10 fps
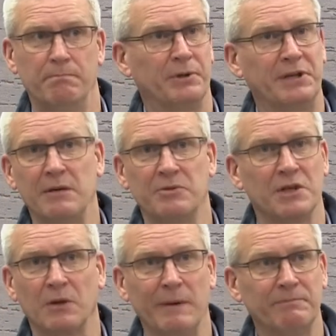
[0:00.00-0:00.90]
but he was
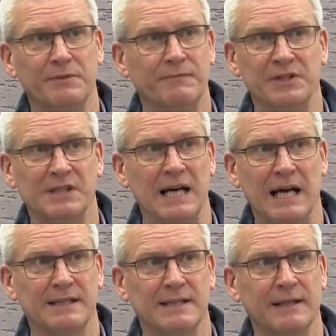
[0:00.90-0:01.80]
equipped for the
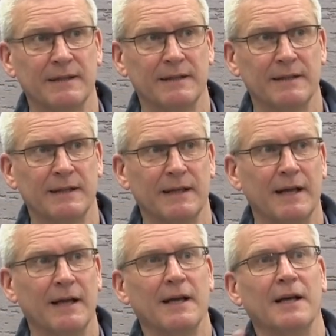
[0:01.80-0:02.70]
task.
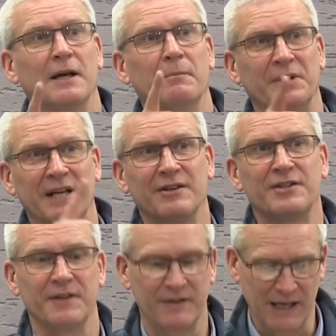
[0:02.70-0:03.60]
But
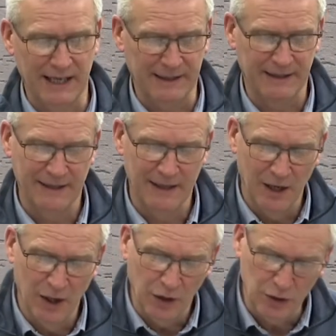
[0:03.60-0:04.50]
here's the thing
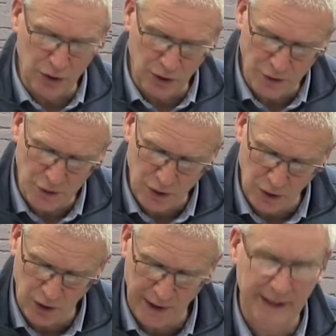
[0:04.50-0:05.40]
God's
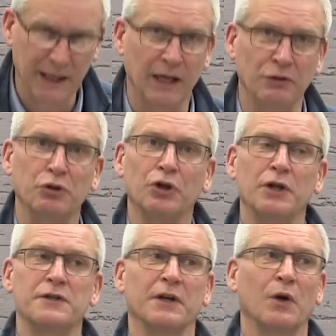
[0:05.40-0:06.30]
calling and
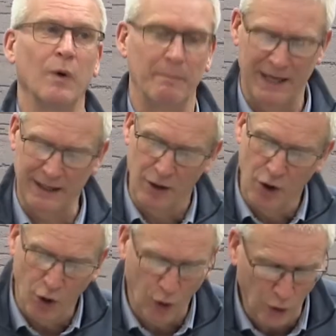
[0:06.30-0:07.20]
God's equipping
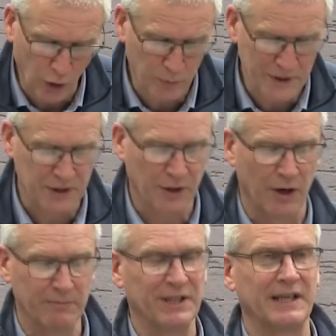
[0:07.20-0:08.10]
always
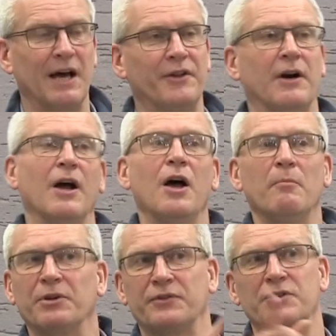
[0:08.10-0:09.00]
come together,
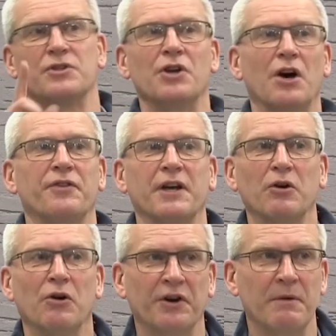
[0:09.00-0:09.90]
but there's
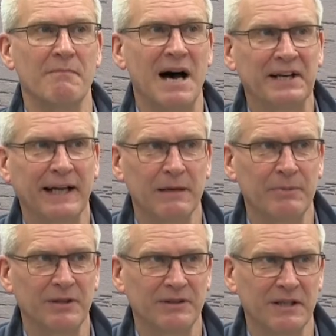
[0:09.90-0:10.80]
nothing automatic
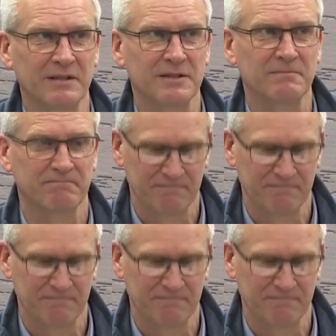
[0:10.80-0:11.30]
about this